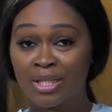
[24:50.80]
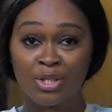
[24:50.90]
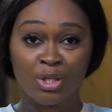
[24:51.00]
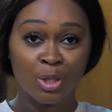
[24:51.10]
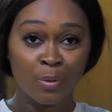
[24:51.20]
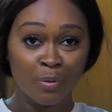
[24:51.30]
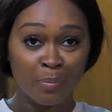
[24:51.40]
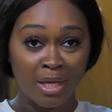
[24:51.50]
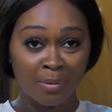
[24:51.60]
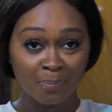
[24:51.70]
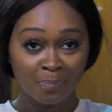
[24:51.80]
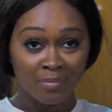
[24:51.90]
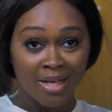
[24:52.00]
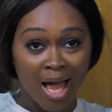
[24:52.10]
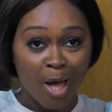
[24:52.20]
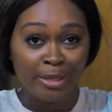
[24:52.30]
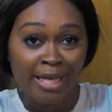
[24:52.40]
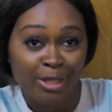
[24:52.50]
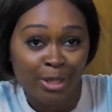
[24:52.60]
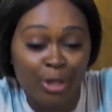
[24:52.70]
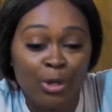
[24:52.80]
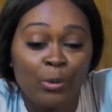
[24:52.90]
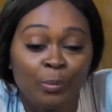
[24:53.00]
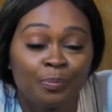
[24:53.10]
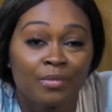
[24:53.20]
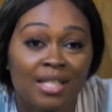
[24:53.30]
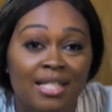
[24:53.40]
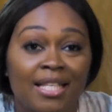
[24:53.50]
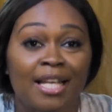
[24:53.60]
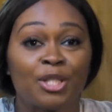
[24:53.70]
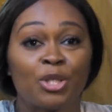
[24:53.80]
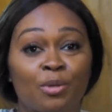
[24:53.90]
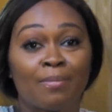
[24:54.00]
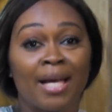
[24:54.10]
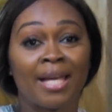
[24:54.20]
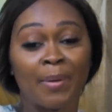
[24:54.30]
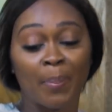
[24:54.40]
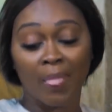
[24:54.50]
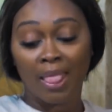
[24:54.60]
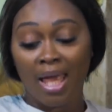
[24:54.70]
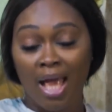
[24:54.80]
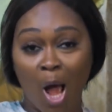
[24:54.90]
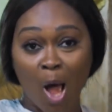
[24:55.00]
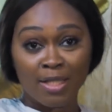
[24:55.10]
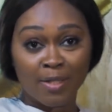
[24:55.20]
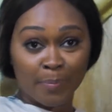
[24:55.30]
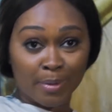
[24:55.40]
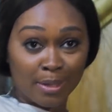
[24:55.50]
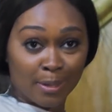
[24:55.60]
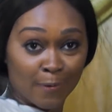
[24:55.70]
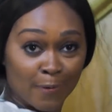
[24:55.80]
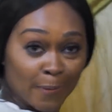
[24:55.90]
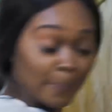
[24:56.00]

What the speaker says: would excuse me, I'd like to go attend to my husband.